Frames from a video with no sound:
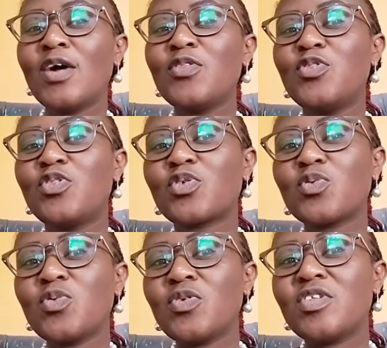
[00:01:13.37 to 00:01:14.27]

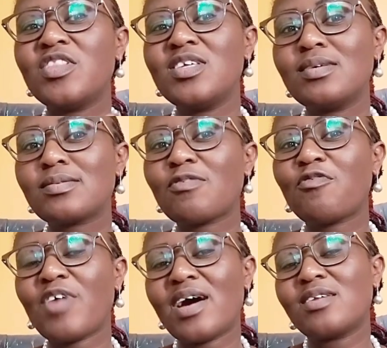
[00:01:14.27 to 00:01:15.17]
through this
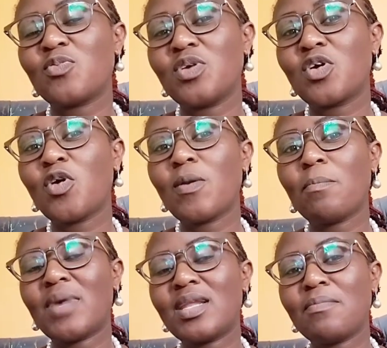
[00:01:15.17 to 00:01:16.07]
fund we call
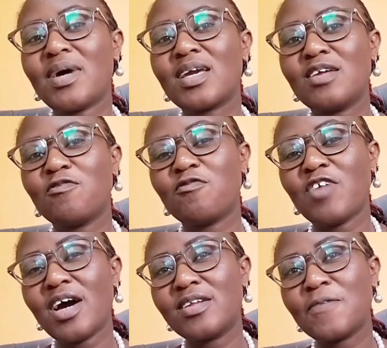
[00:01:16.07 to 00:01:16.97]
money market
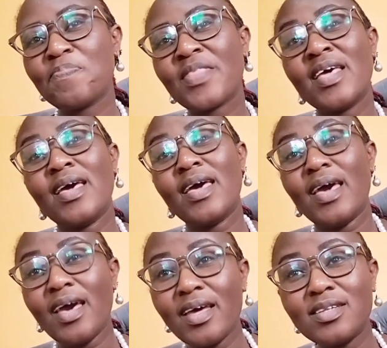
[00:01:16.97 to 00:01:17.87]
fund.
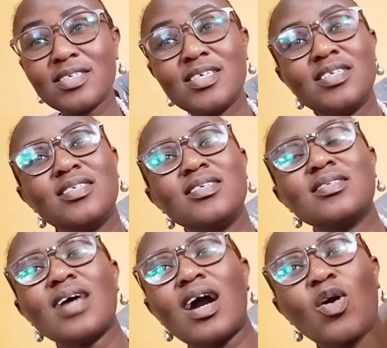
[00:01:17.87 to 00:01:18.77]
And it
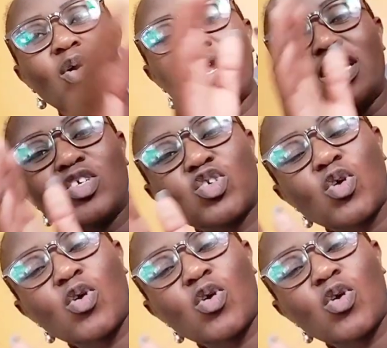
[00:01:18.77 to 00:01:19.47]
is a collection